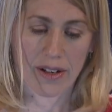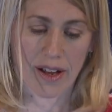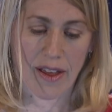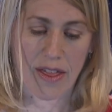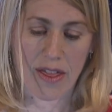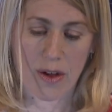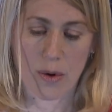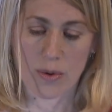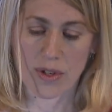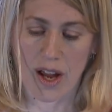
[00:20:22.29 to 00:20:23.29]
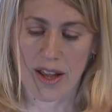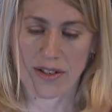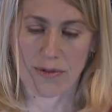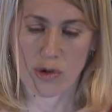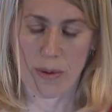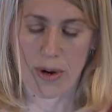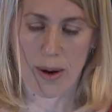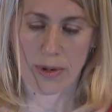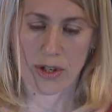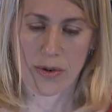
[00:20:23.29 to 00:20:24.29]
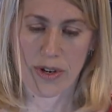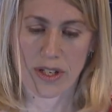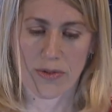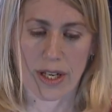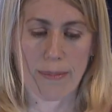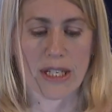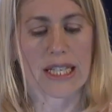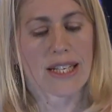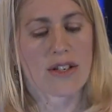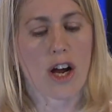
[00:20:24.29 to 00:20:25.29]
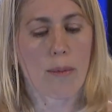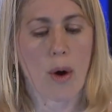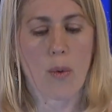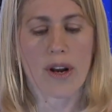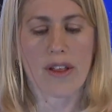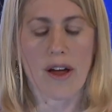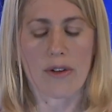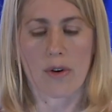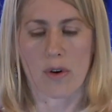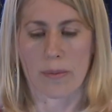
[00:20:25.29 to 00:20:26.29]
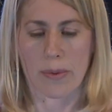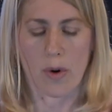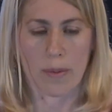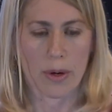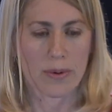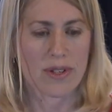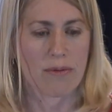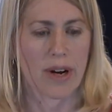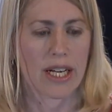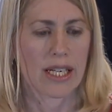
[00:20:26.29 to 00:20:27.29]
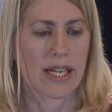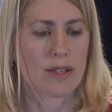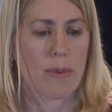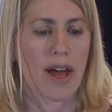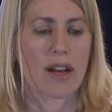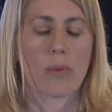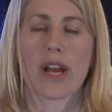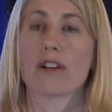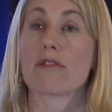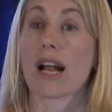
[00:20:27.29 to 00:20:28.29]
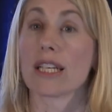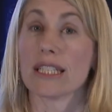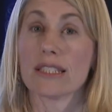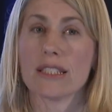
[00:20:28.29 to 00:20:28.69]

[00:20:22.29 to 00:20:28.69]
uh, those kinds of treatment opportunities for leptin. Let's talk about one of the other horm hormones that regulates body weight, ghrelin.